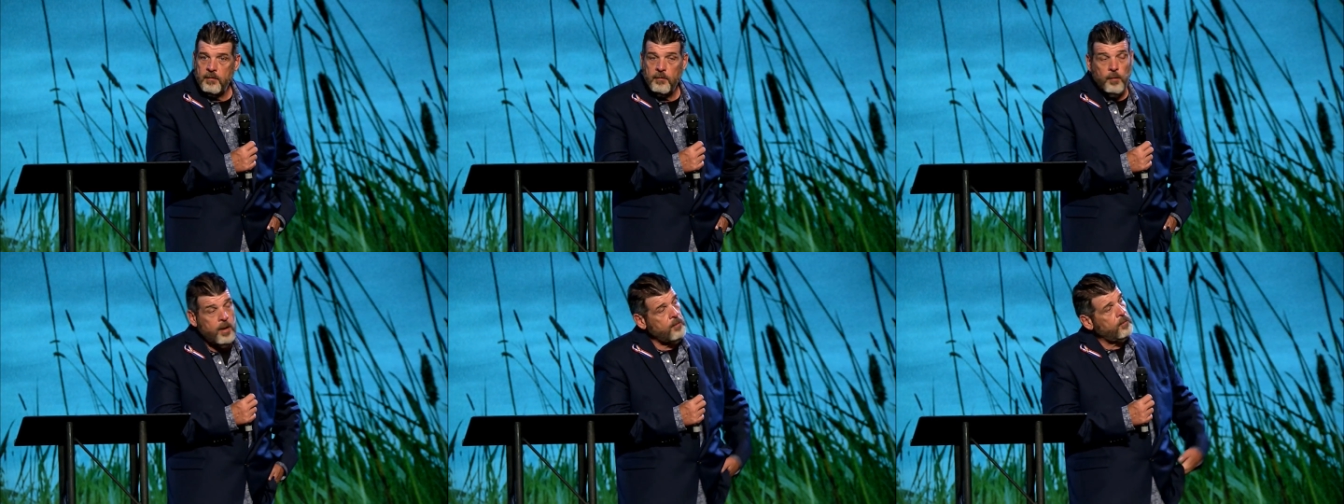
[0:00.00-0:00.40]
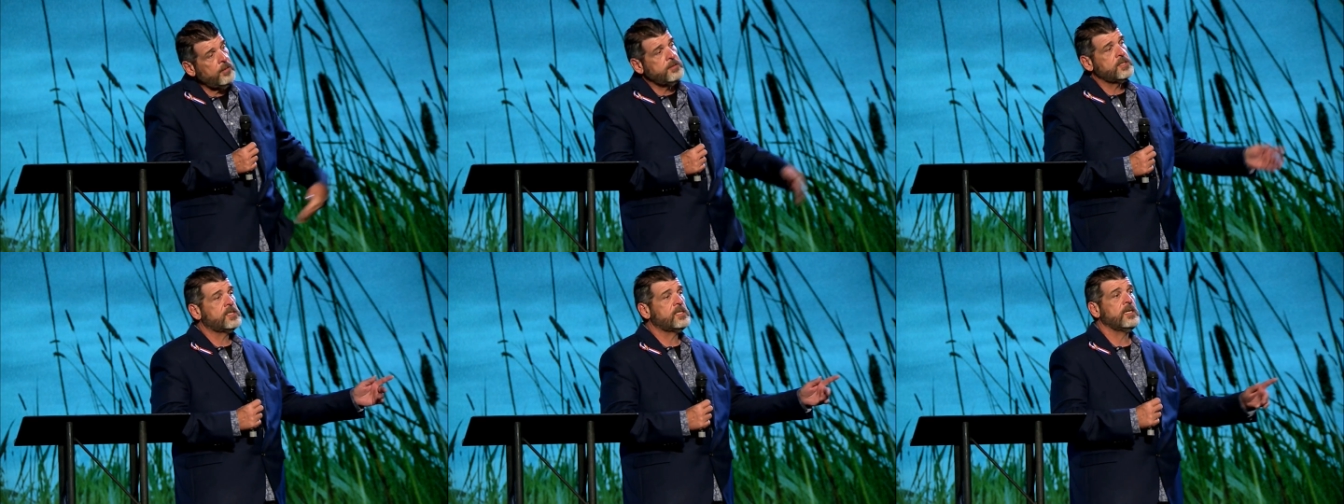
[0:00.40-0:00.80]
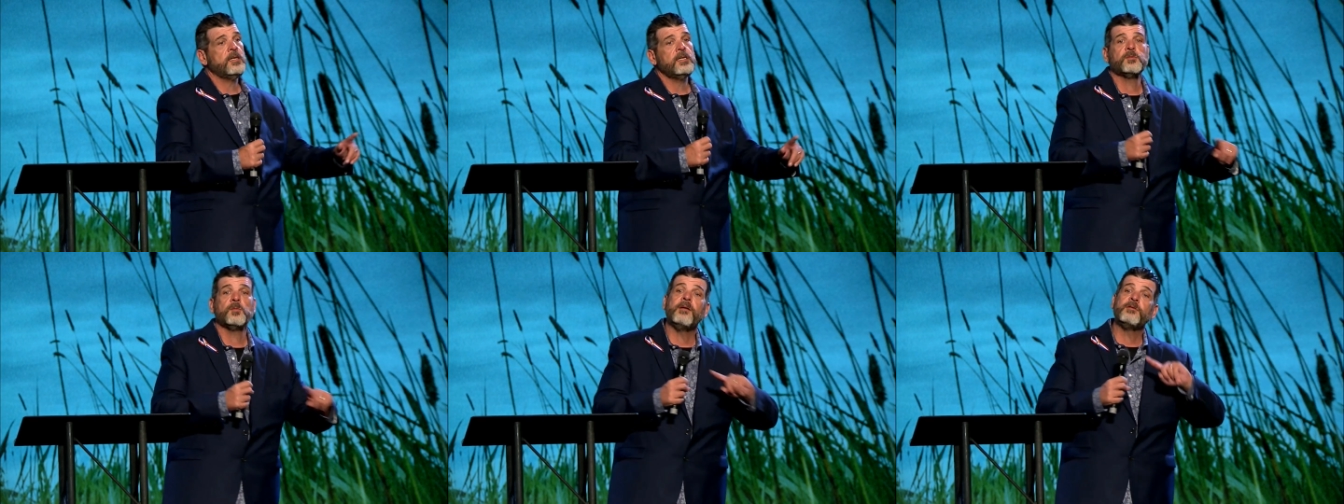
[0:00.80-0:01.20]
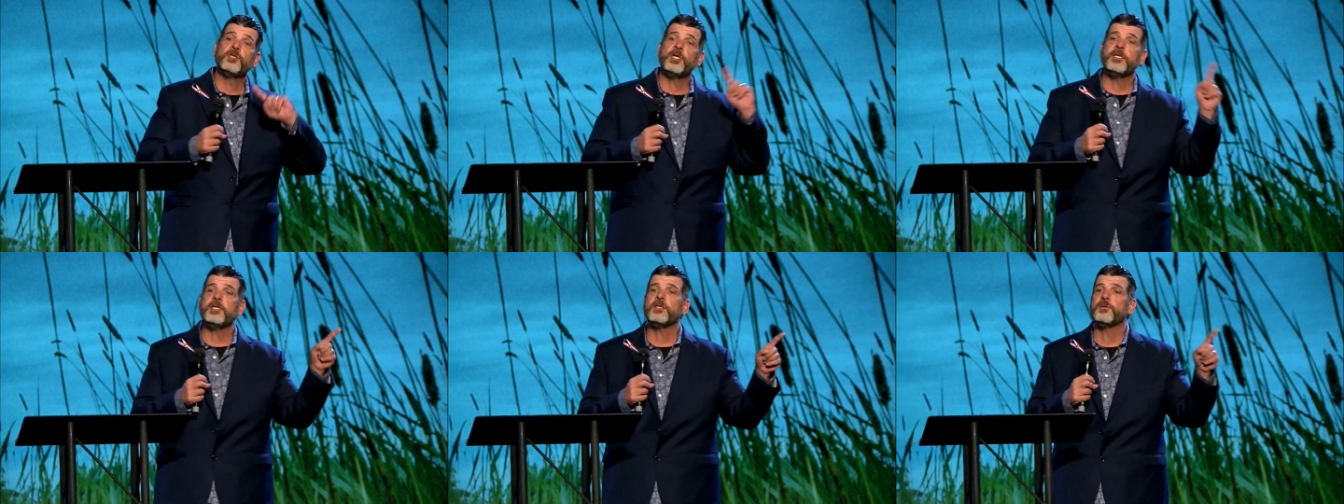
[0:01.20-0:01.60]
Wait, well, let me just say this. Whenever
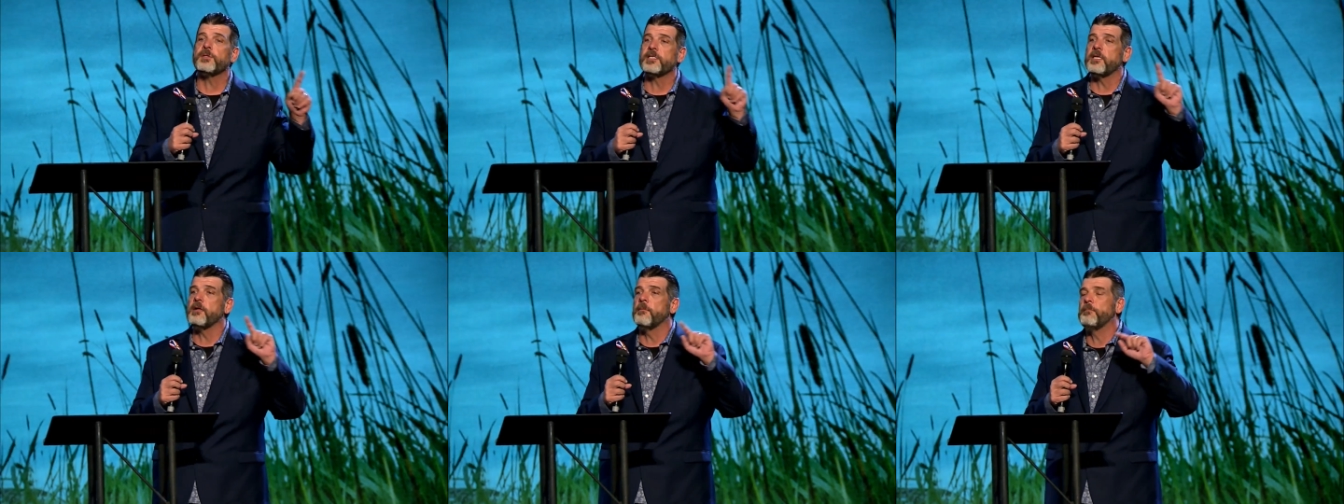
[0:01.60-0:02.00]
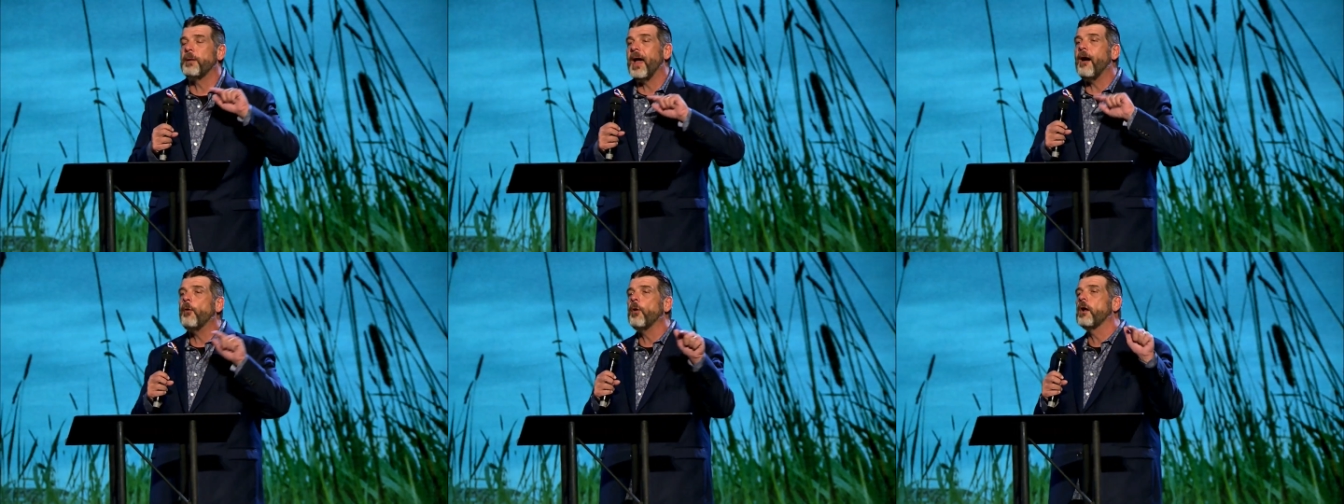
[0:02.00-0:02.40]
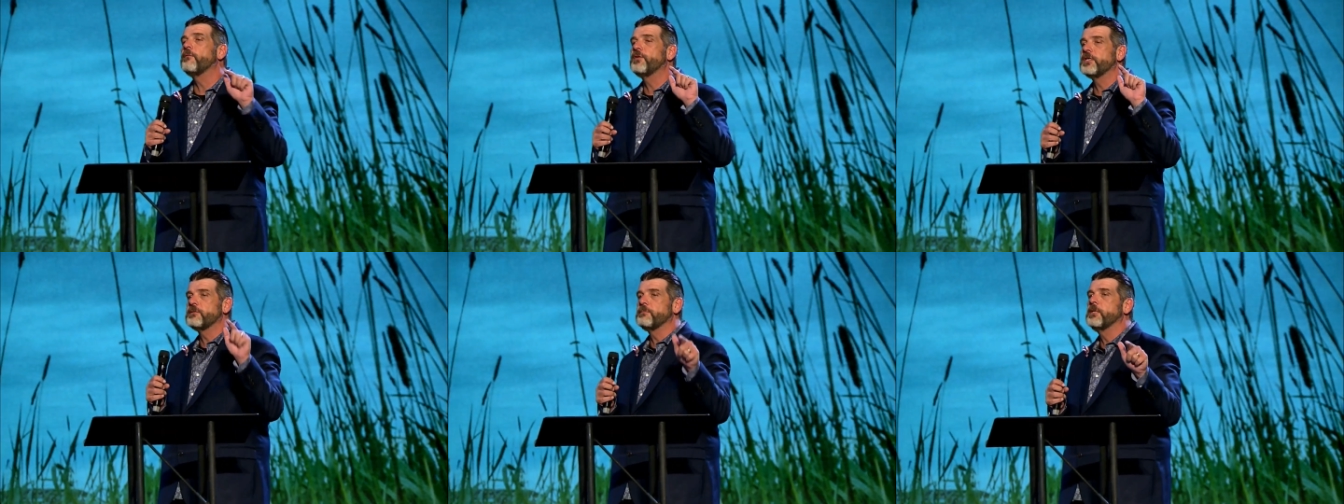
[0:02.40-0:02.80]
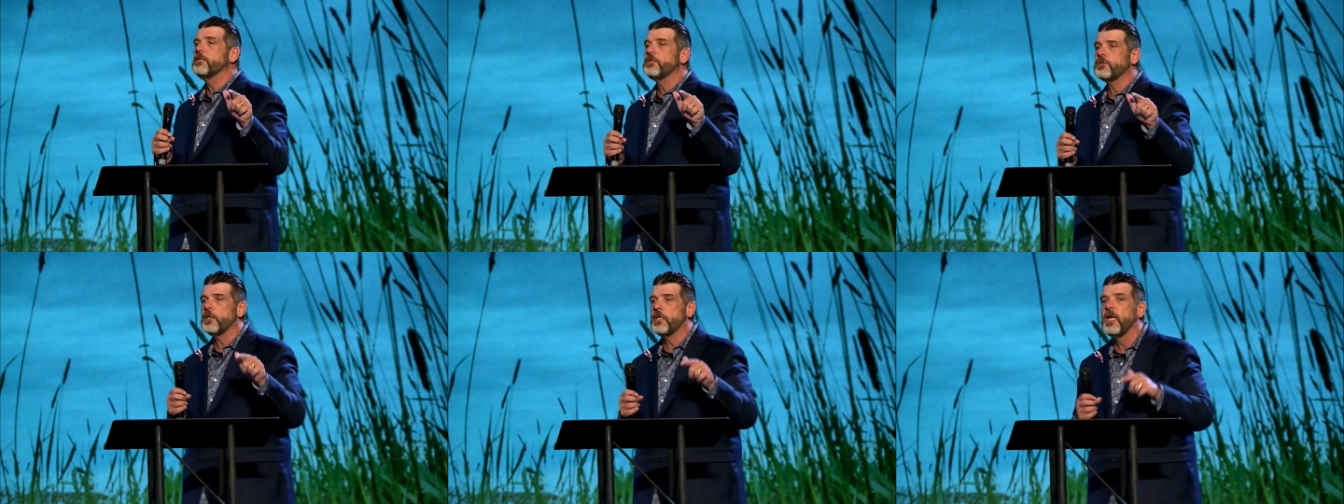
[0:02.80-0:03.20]
Jesus was in the power of his
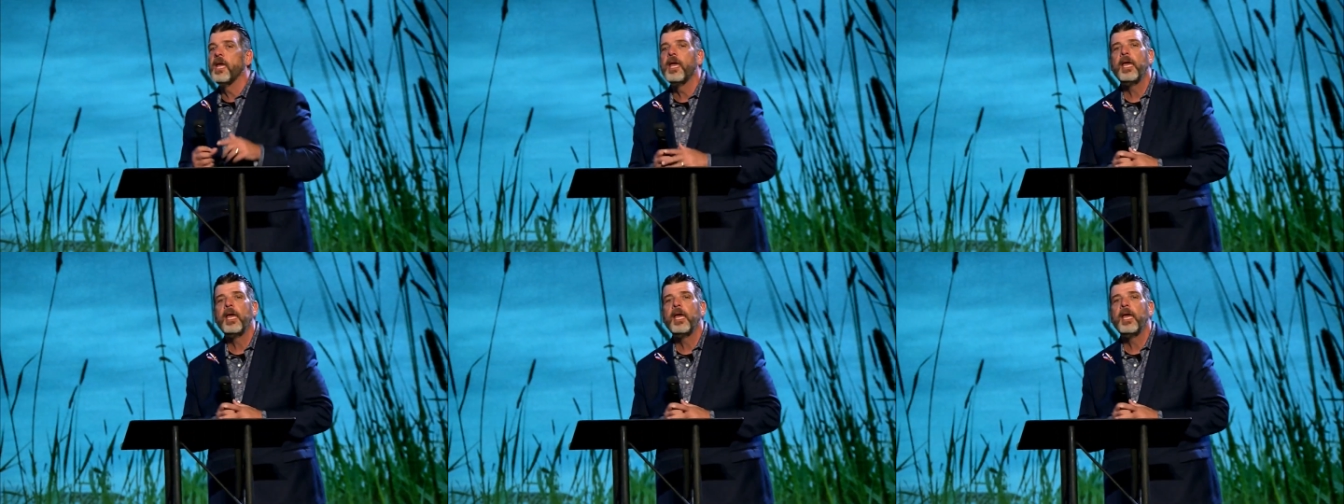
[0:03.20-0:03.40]
ministry,